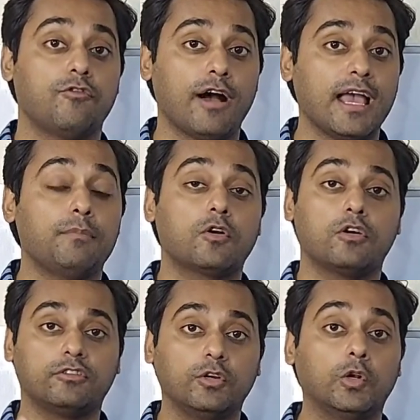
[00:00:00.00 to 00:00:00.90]
Why?
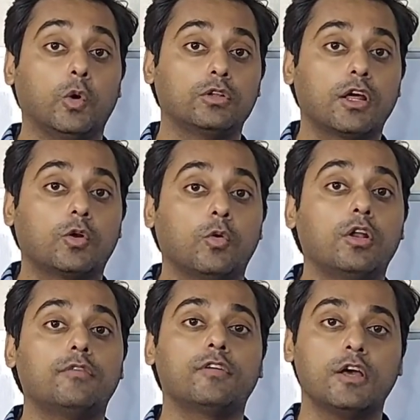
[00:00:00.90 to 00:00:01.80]
Because you know the
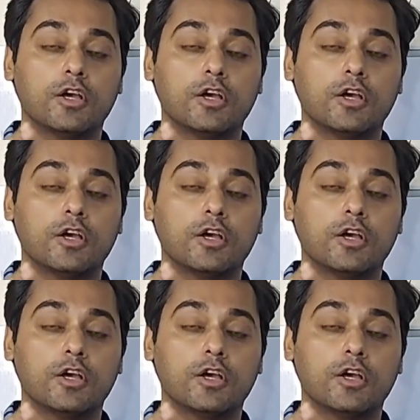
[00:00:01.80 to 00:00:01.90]
rule of